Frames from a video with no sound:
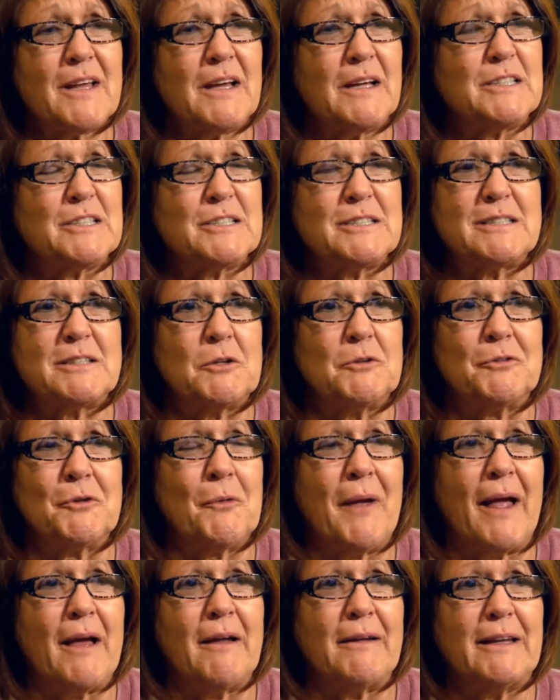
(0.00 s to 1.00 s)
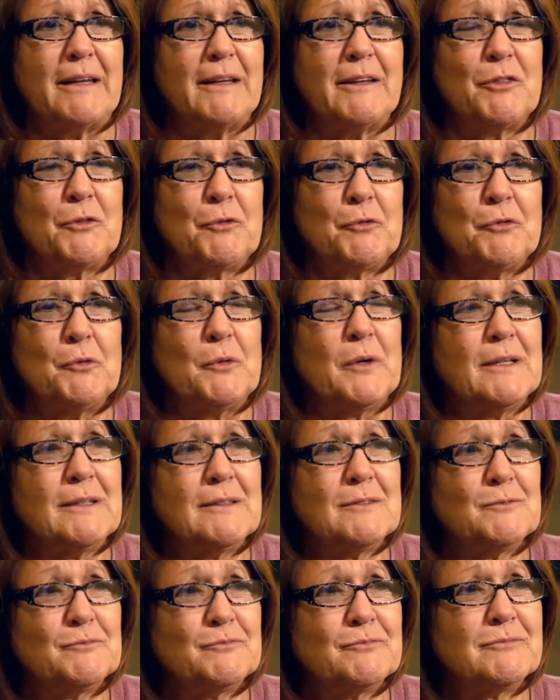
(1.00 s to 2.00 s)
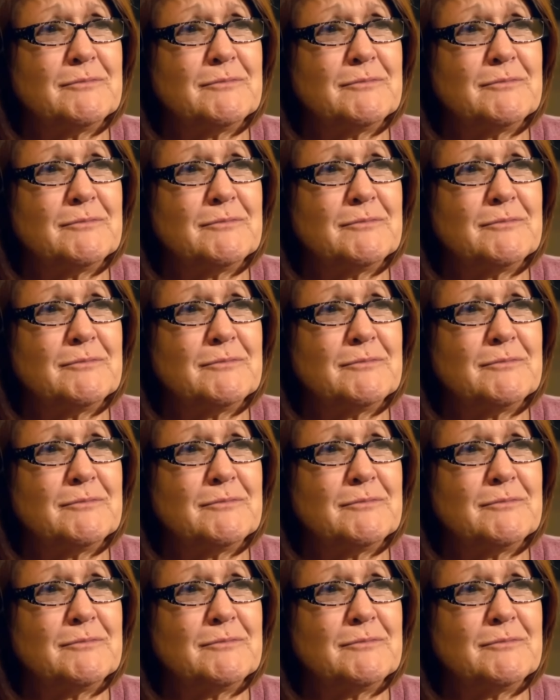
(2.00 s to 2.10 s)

I just don't know how to get through it.